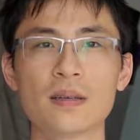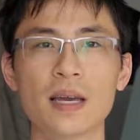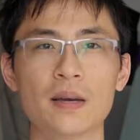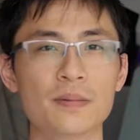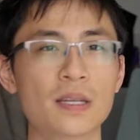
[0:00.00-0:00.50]

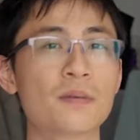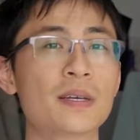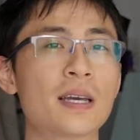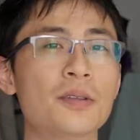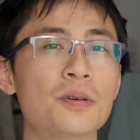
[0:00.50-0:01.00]
And then we
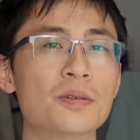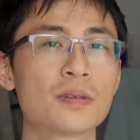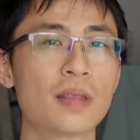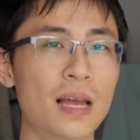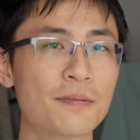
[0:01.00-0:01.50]
can
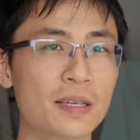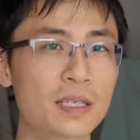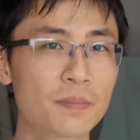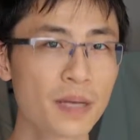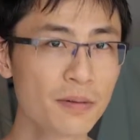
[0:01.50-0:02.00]
use life
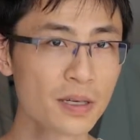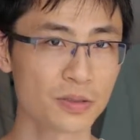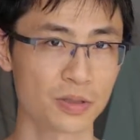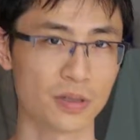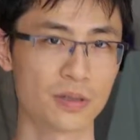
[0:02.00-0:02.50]

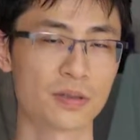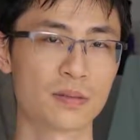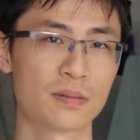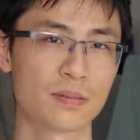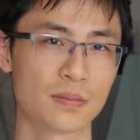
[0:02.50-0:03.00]
experiences
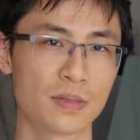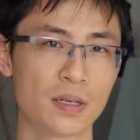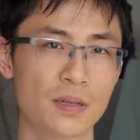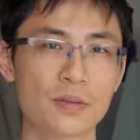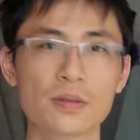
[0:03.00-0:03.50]

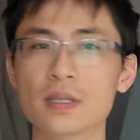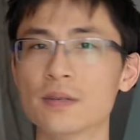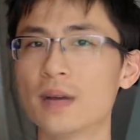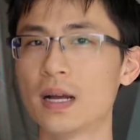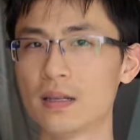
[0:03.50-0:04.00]
to
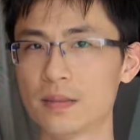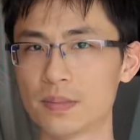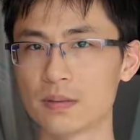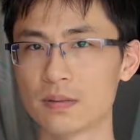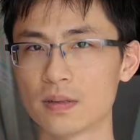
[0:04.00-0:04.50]
develop
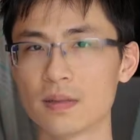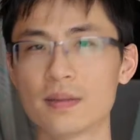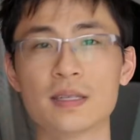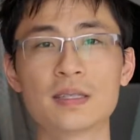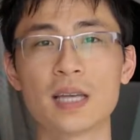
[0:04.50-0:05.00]

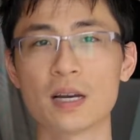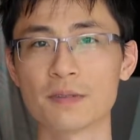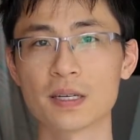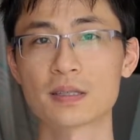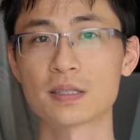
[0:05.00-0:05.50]
the
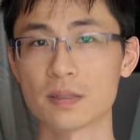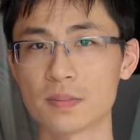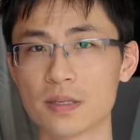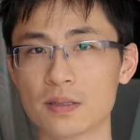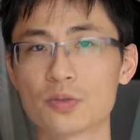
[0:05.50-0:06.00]

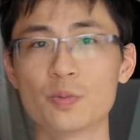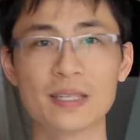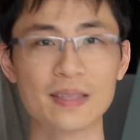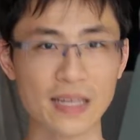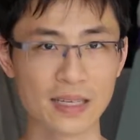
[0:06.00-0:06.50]
self-acceptance we
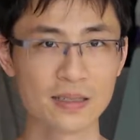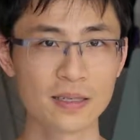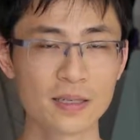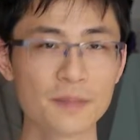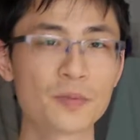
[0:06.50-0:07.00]
need
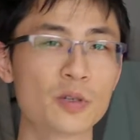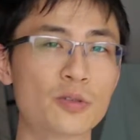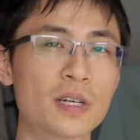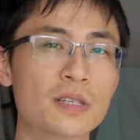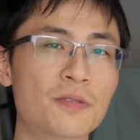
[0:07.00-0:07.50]
to
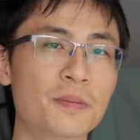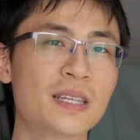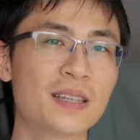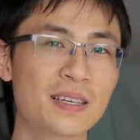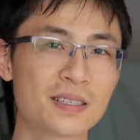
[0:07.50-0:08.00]
transform
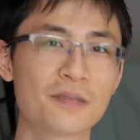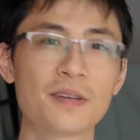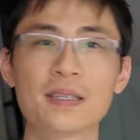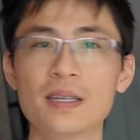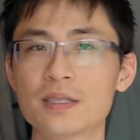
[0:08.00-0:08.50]
the negative
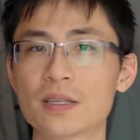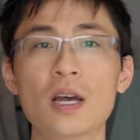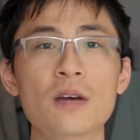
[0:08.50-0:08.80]
ideas.